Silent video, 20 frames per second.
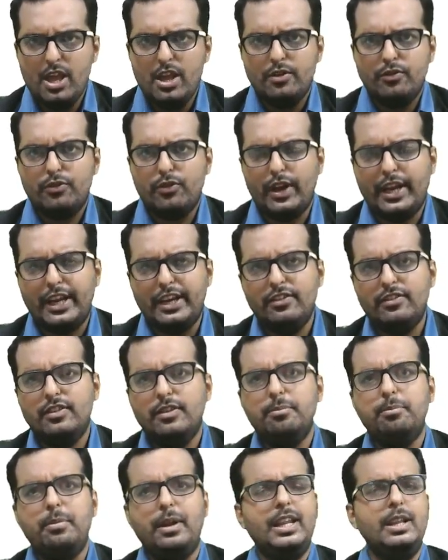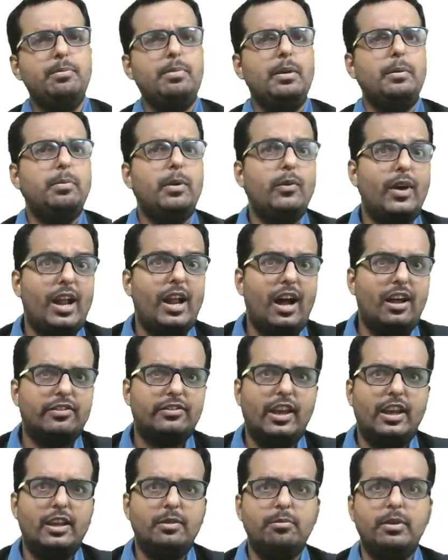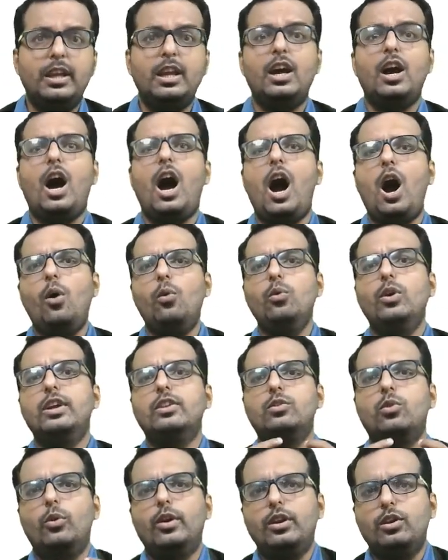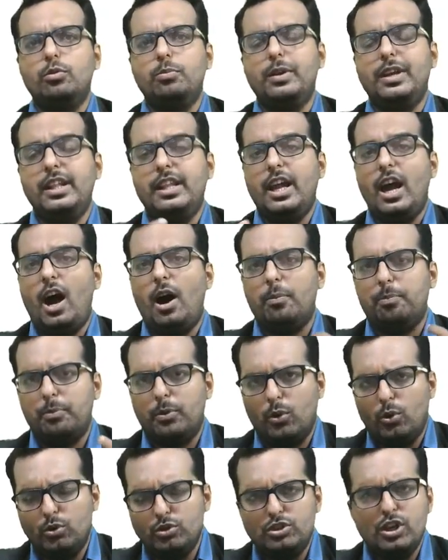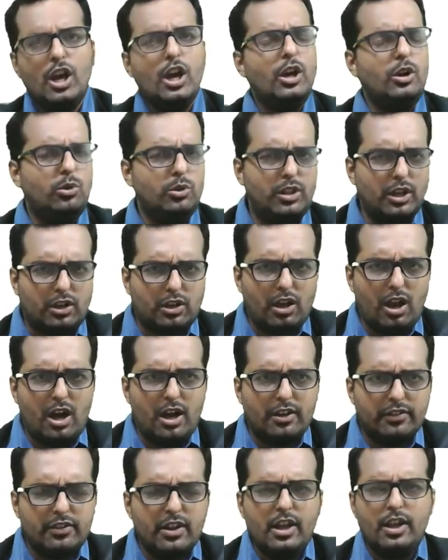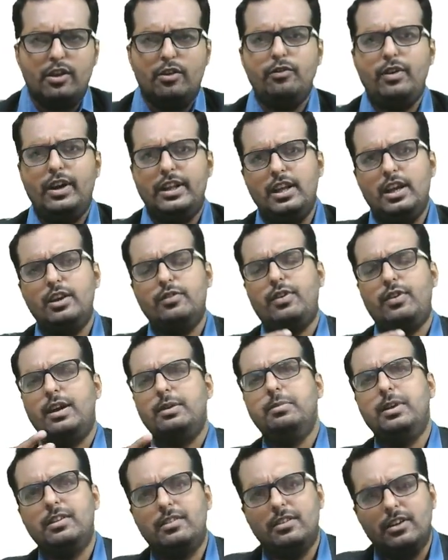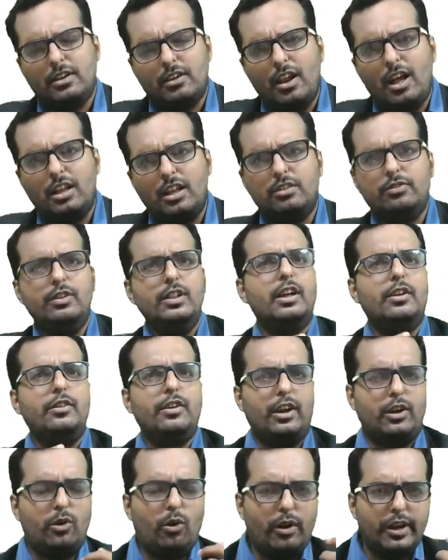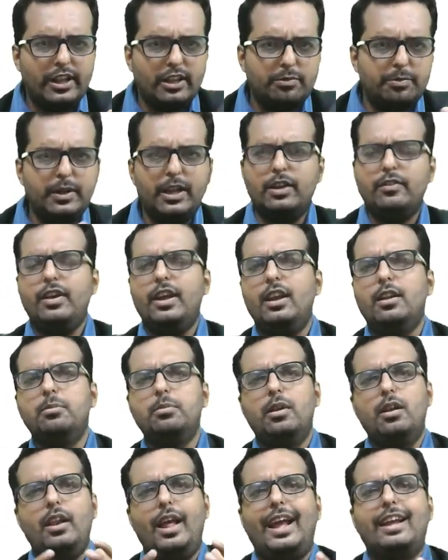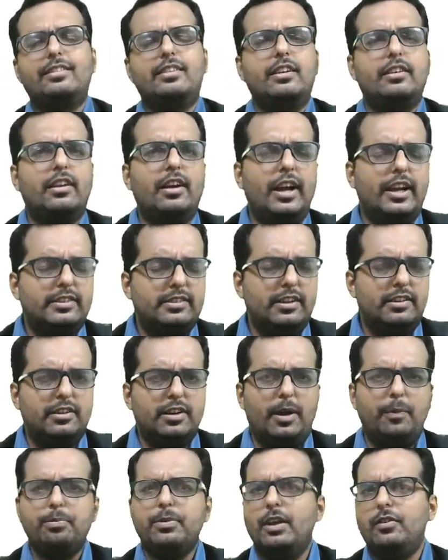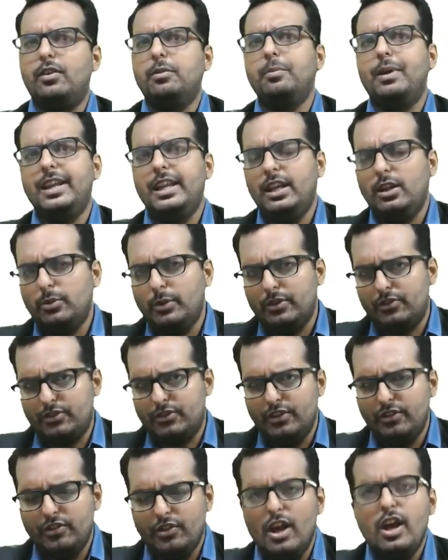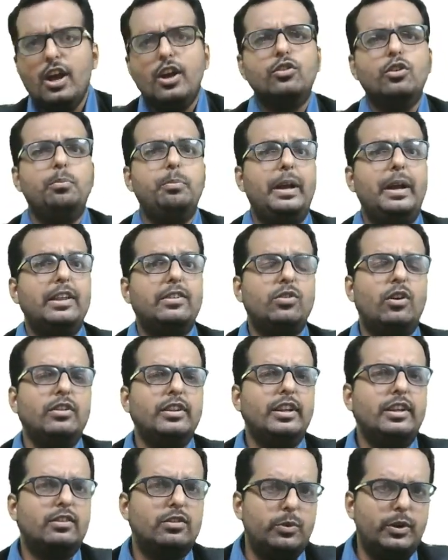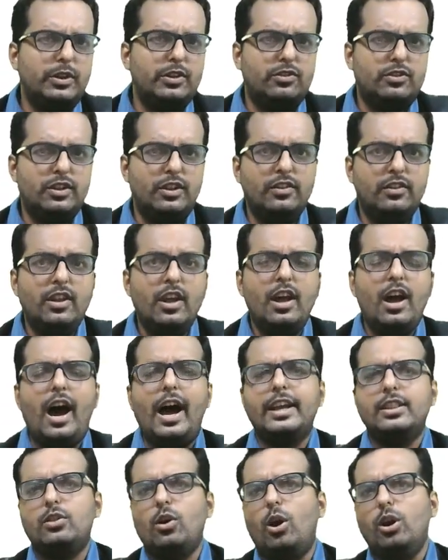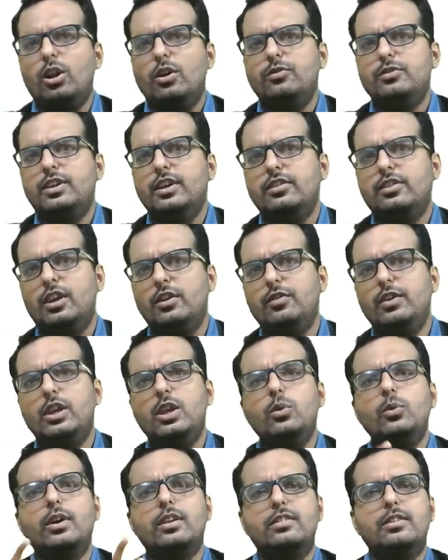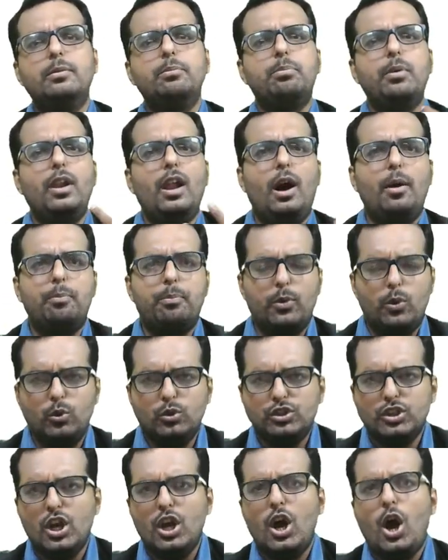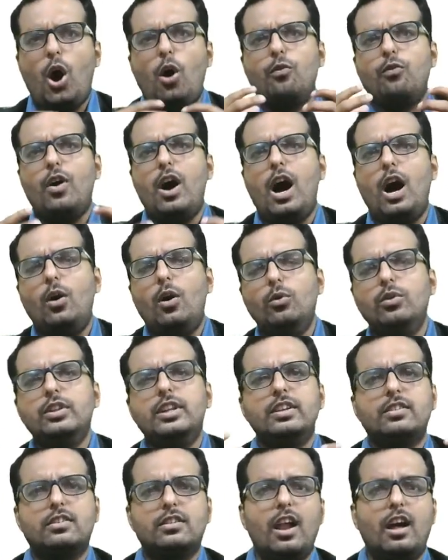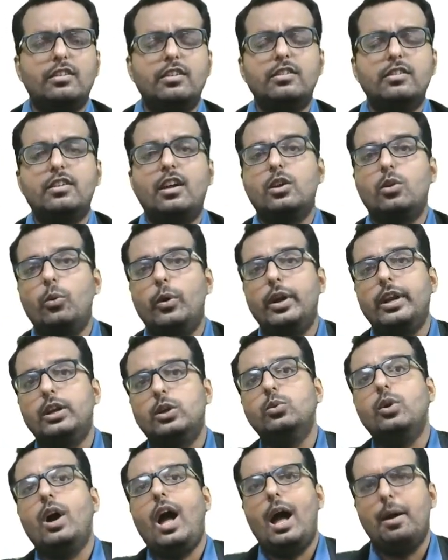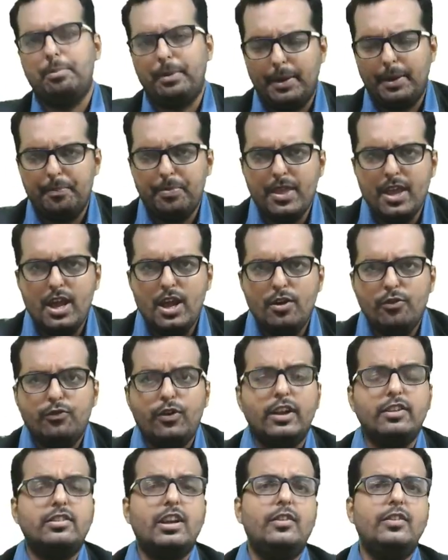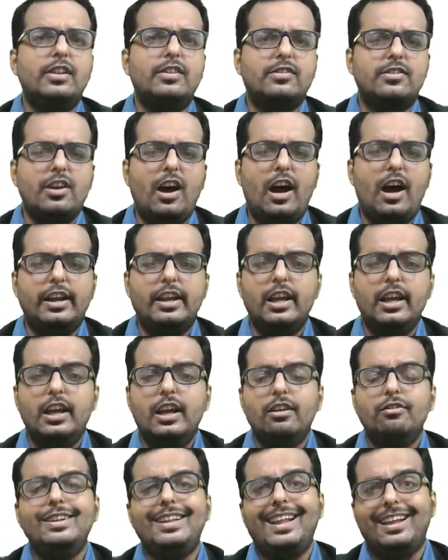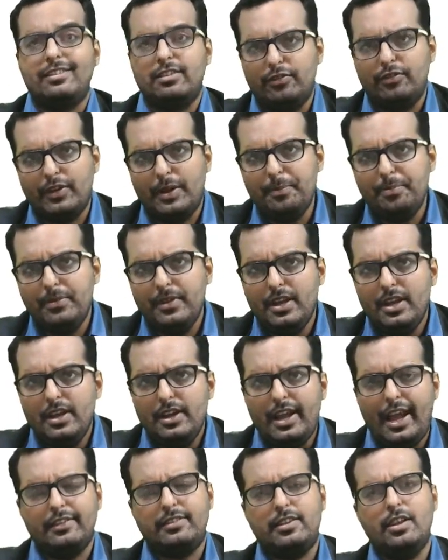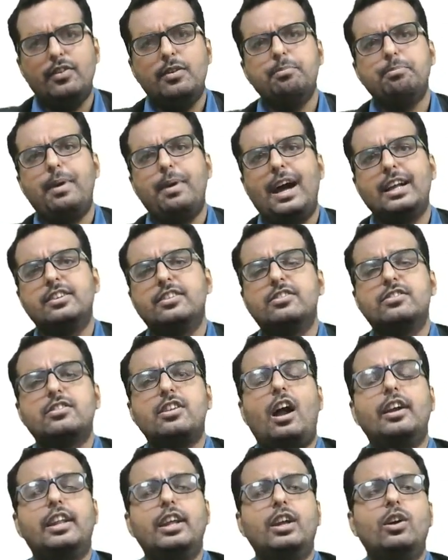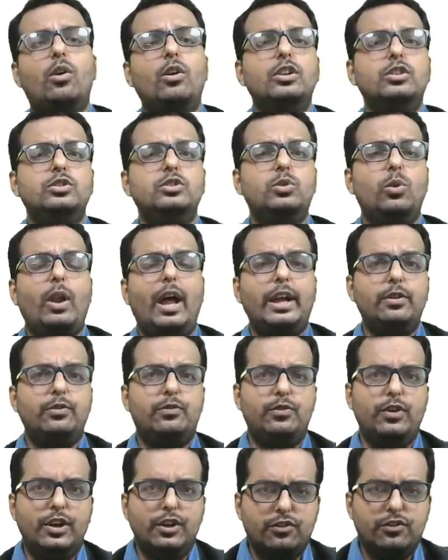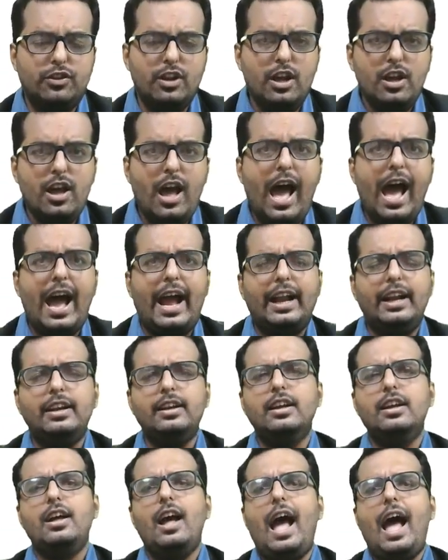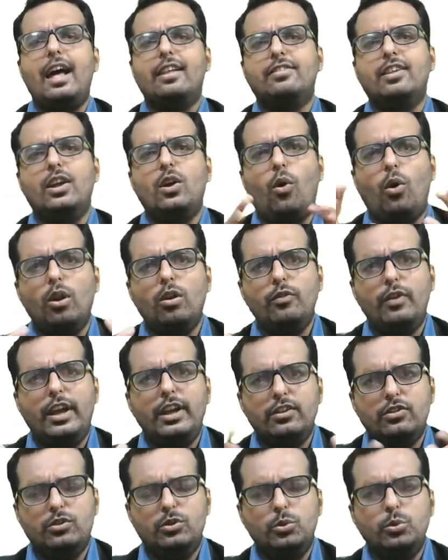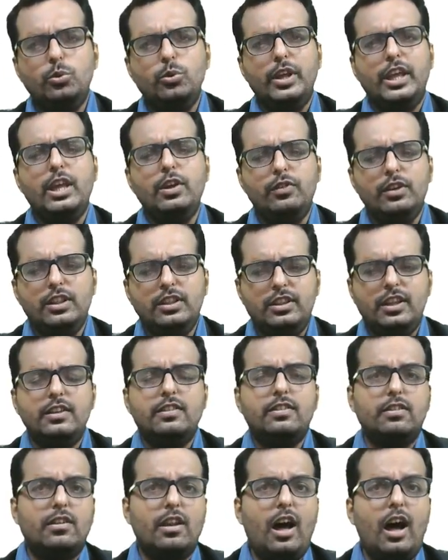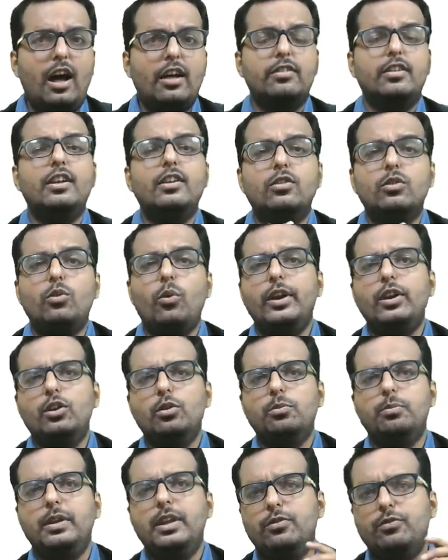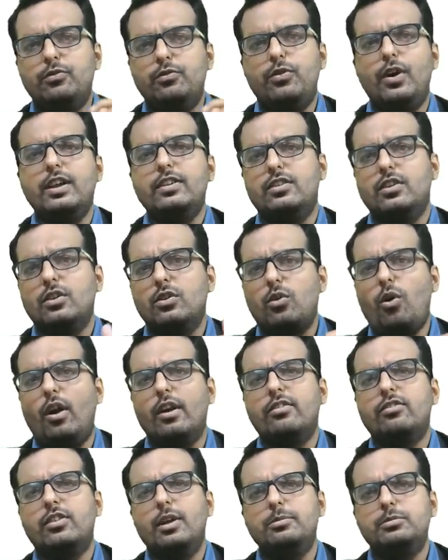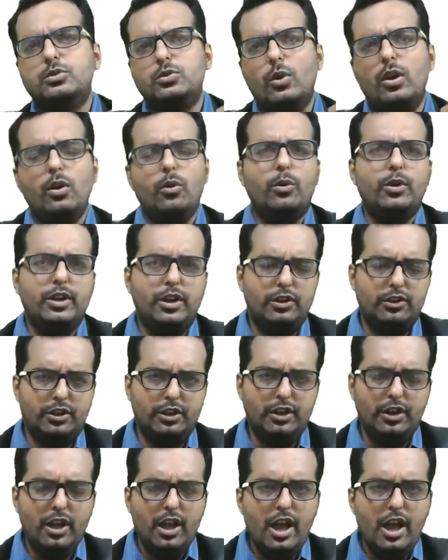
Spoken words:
Friends, many people were asking me how is going to be the approach to the class, whether if I miss a class, will the recordings be available, etc. etc. There were many questions. So based on these questions, I thought of just giving you a simple approach of how these classes are going to happen. First, I will start with SFM. SFM batch is starting on July 1st, and as I always do, even this class is going to be first conceptual oriented.